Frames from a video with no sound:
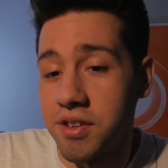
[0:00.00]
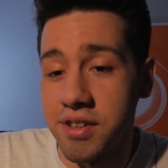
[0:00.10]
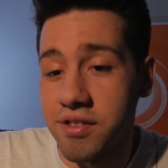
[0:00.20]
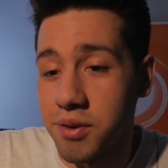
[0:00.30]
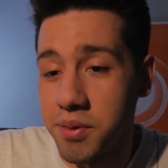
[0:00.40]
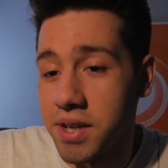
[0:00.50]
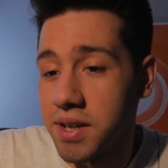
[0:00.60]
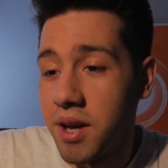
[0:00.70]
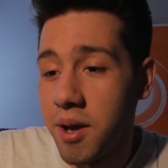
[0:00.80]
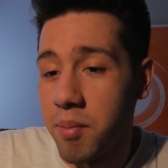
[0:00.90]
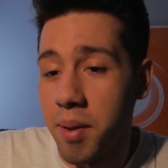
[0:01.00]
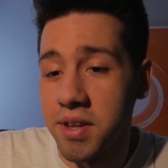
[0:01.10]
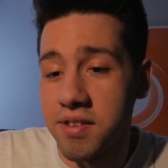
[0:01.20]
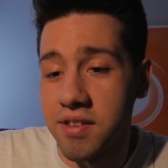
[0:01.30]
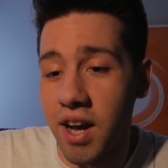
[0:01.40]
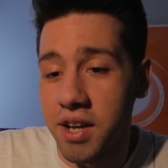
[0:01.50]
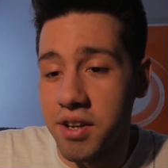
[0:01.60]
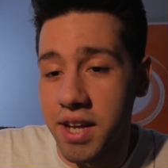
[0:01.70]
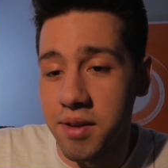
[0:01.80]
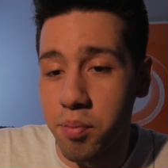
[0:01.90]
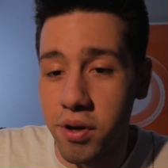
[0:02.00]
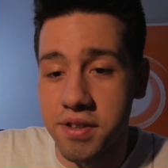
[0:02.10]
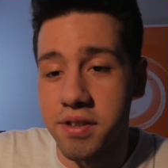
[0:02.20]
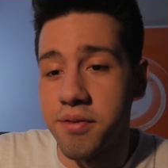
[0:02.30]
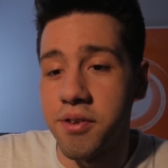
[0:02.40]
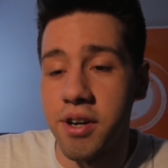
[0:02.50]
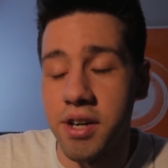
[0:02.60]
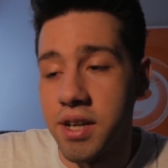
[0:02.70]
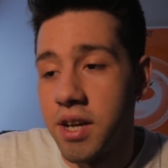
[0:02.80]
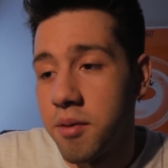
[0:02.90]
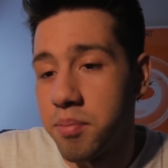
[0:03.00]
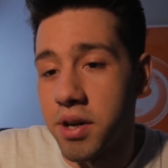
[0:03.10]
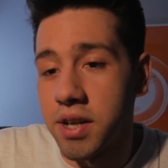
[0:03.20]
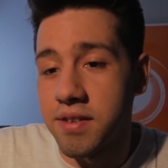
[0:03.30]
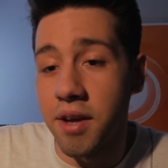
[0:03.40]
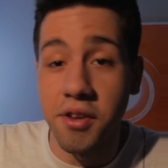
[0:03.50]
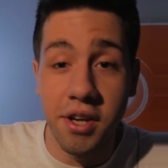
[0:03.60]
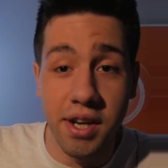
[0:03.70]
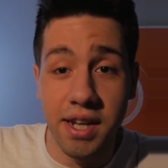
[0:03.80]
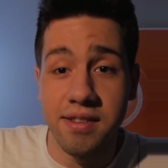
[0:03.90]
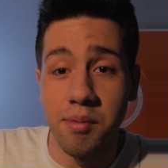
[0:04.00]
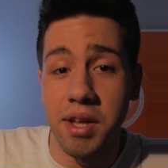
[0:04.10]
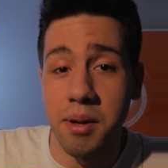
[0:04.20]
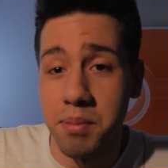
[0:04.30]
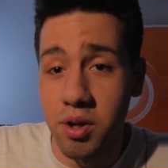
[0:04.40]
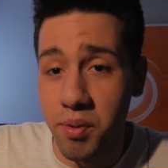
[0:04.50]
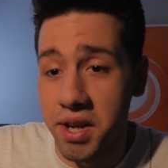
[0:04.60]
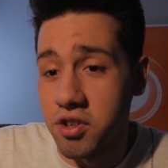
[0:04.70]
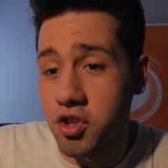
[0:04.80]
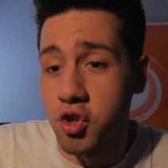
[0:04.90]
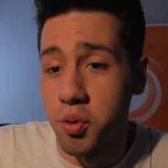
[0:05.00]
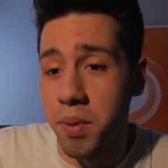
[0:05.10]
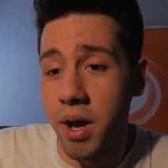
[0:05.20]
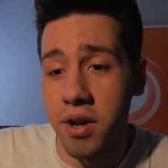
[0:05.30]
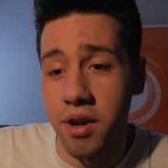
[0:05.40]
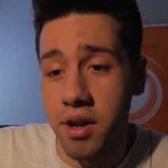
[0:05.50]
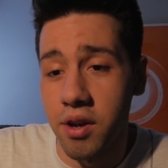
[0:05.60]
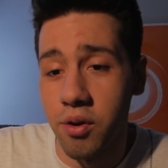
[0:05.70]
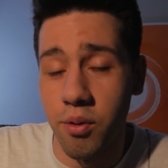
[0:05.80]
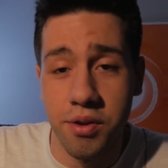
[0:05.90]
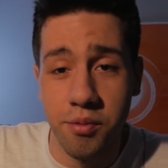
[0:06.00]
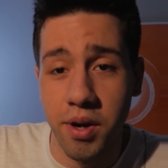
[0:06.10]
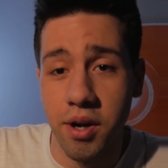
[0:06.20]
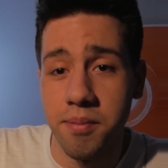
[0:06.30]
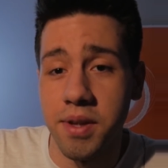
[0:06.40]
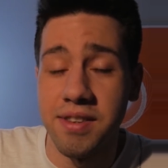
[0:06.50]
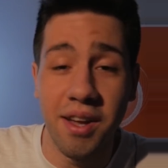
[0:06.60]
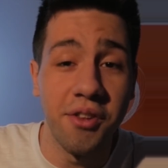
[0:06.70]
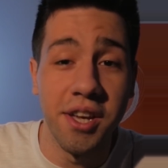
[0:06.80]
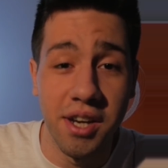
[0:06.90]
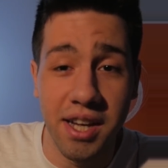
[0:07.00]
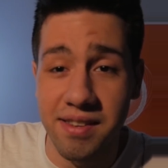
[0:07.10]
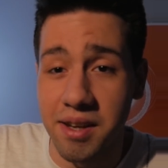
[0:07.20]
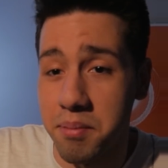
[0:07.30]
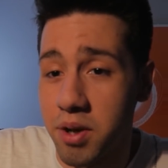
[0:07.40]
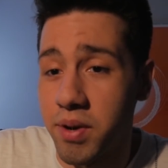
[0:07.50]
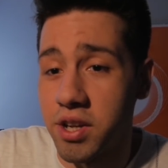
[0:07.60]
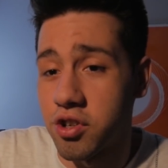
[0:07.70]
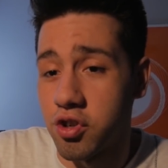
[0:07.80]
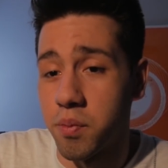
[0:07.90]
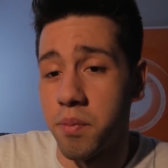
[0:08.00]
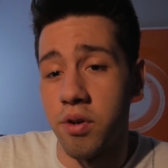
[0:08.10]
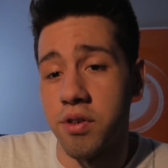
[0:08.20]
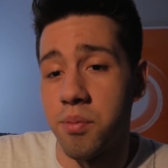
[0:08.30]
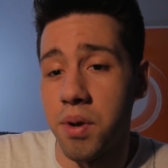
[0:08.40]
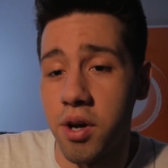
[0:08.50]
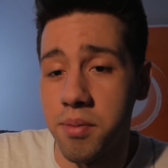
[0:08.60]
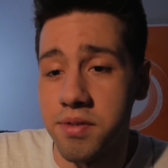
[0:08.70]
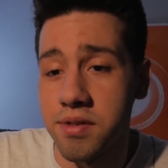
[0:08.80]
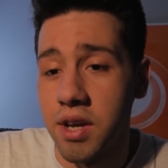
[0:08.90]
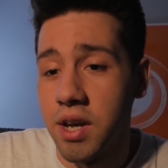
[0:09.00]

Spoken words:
there is to it. Maybe this is not good against Poison Nilfgaard, but it's definitely good against some of like mid-range Shoop and Northern Realm. It's definitely good against like mid-range Shoop, Northern Realms.